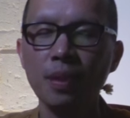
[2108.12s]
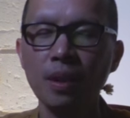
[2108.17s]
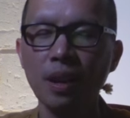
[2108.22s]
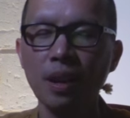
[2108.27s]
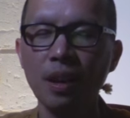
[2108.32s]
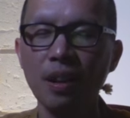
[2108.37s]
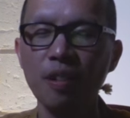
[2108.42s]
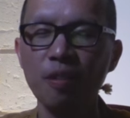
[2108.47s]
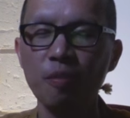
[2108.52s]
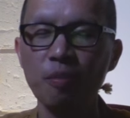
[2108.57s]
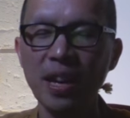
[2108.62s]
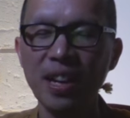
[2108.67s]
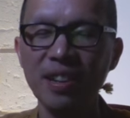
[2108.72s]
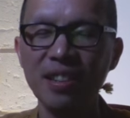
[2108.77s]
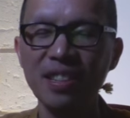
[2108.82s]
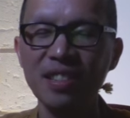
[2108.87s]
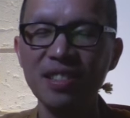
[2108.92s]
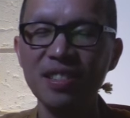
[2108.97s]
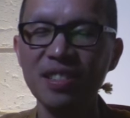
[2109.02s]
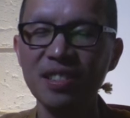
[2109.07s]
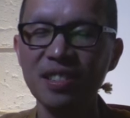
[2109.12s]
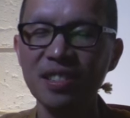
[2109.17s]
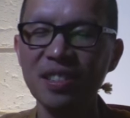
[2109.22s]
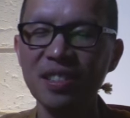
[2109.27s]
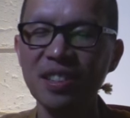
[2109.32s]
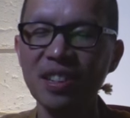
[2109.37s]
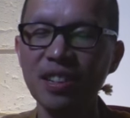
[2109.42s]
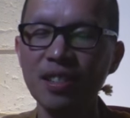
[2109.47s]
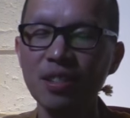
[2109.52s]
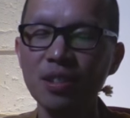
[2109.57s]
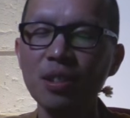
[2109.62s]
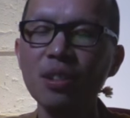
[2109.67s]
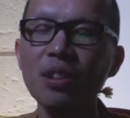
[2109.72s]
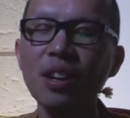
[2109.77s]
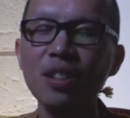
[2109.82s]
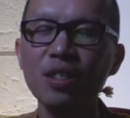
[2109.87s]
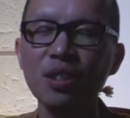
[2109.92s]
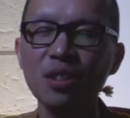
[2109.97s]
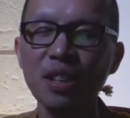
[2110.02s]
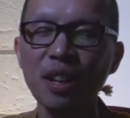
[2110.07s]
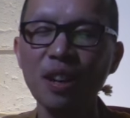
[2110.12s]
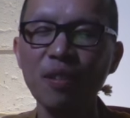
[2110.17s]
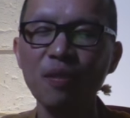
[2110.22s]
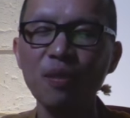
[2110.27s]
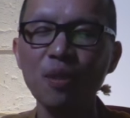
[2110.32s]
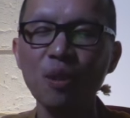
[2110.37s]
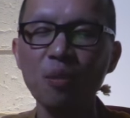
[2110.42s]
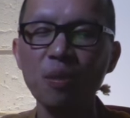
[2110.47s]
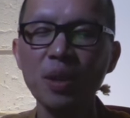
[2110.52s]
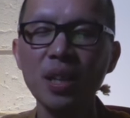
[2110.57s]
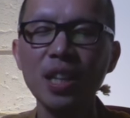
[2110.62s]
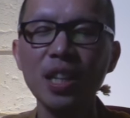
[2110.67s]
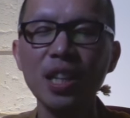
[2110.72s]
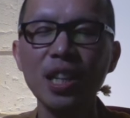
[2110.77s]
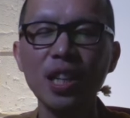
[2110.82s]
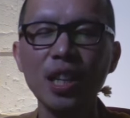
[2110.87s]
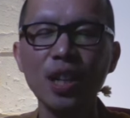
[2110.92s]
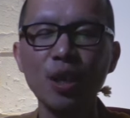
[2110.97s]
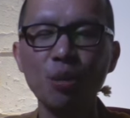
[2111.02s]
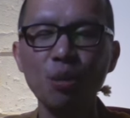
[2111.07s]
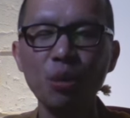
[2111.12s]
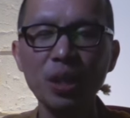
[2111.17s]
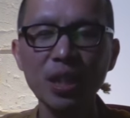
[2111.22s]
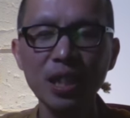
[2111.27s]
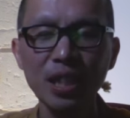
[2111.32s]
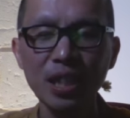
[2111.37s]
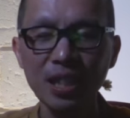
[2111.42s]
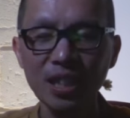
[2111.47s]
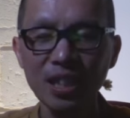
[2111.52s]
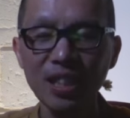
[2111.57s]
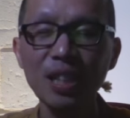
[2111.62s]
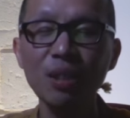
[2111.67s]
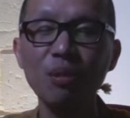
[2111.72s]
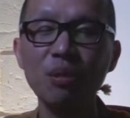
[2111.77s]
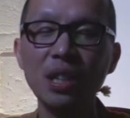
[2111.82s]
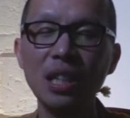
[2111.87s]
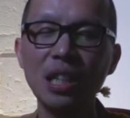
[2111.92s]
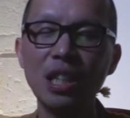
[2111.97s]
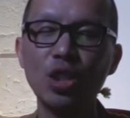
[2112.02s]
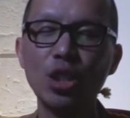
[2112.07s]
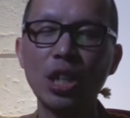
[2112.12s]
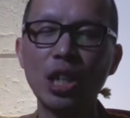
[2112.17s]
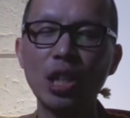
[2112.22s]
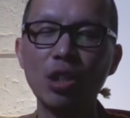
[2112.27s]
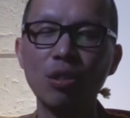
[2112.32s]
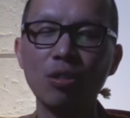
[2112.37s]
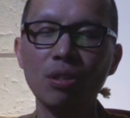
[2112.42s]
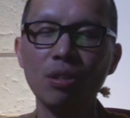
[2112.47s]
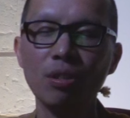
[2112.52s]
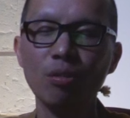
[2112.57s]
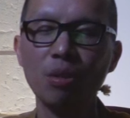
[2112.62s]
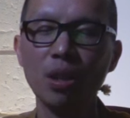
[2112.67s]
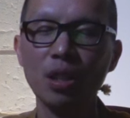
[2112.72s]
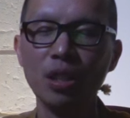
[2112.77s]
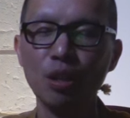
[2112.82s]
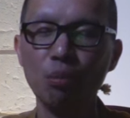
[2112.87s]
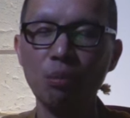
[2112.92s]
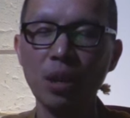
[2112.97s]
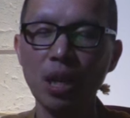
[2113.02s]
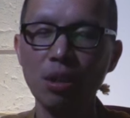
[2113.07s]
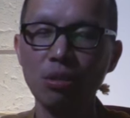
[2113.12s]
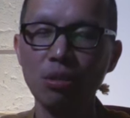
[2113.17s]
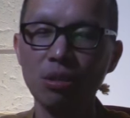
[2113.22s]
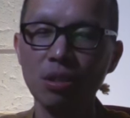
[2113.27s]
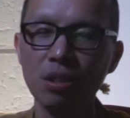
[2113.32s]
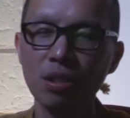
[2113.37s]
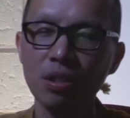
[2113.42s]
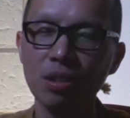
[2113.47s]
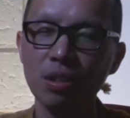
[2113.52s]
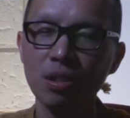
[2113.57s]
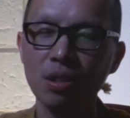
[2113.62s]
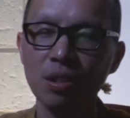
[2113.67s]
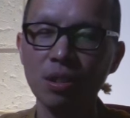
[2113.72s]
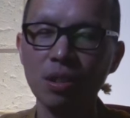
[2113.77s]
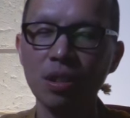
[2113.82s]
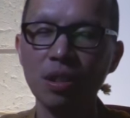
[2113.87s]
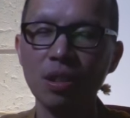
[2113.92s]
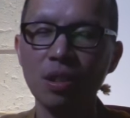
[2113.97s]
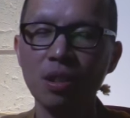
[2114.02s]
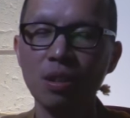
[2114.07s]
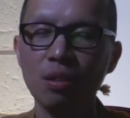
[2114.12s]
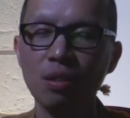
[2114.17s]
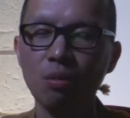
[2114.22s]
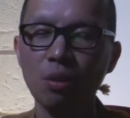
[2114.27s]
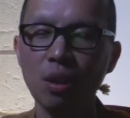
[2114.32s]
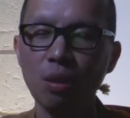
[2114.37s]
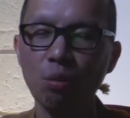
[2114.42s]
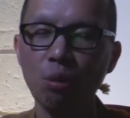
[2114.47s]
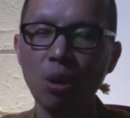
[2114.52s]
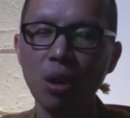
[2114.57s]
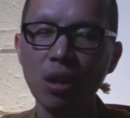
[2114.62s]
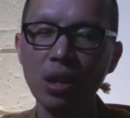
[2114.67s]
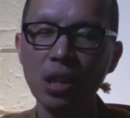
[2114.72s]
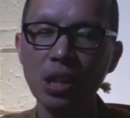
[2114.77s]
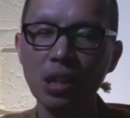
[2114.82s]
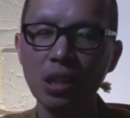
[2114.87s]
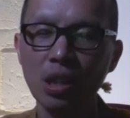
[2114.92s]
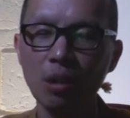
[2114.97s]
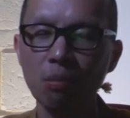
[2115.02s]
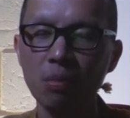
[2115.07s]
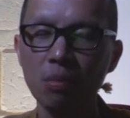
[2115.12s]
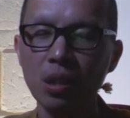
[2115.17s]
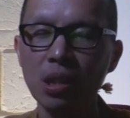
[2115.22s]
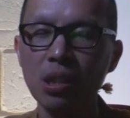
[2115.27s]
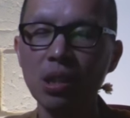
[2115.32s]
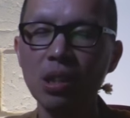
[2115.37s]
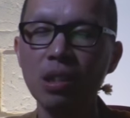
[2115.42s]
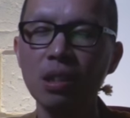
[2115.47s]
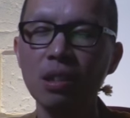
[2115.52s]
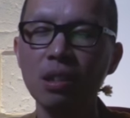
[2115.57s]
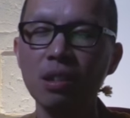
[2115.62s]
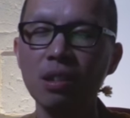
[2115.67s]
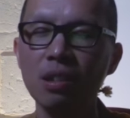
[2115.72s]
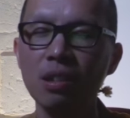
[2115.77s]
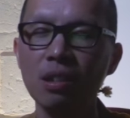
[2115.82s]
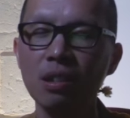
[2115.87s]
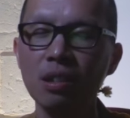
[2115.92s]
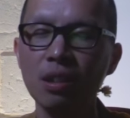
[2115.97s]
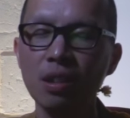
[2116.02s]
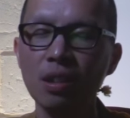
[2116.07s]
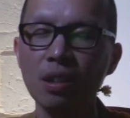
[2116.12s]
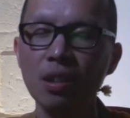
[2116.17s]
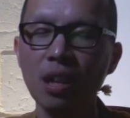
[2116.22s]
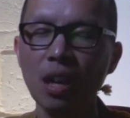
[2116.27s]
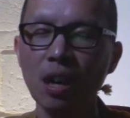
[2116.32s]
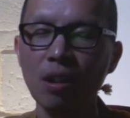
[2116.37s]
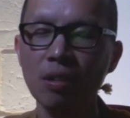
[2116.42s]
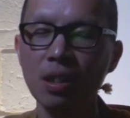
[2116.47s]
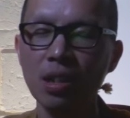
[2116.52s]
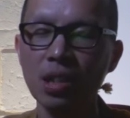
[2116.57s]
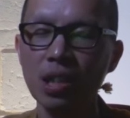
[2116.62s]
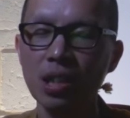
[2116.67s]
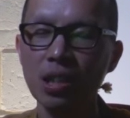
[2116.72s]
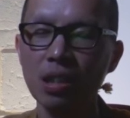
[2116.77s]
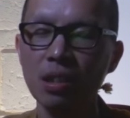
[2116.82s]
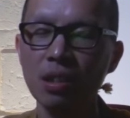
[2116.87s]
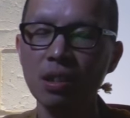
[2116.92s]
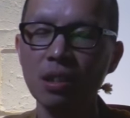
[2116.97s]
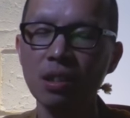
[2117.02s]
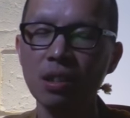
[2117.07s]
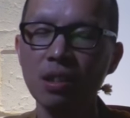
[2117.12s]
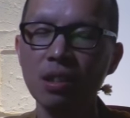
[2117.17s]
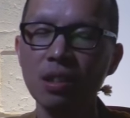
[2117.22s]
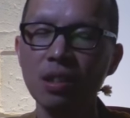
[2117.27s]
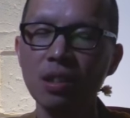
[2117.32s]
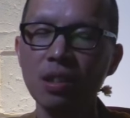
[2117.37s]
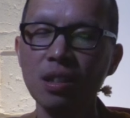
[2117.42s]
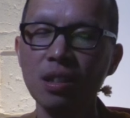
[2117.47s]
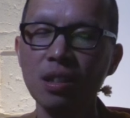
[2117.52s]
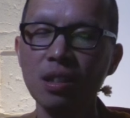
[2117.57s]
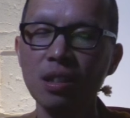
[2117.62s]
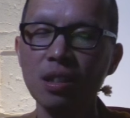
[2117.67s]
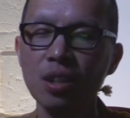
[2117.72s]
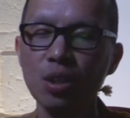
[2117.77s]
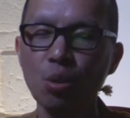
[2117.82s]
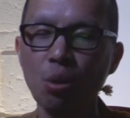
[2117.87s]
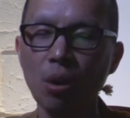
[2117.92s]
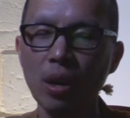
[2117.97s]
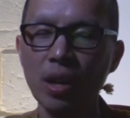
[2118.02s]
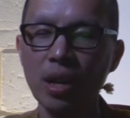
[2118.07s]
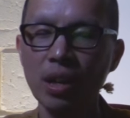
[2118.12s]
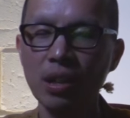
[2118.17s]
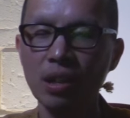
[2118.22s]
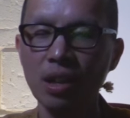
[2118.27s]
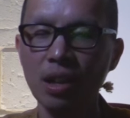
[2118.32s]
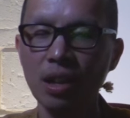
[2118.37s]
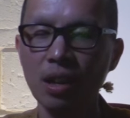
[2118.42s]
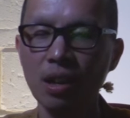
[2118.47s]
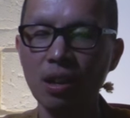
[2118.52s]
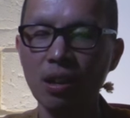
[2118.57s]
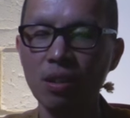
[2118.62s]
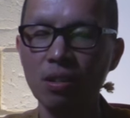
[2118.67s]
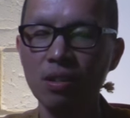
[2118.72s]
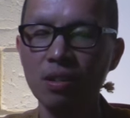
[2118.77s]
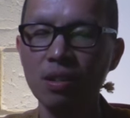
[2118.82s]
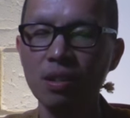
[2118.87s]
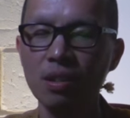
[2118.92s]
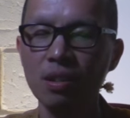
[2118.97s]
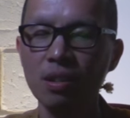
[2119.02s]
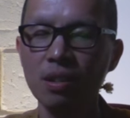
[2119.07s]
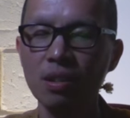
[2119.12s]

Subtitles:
I have bad knees these days, so I just have to be really, really gentle, really patient when walking up the hill, down the hill, squatting down.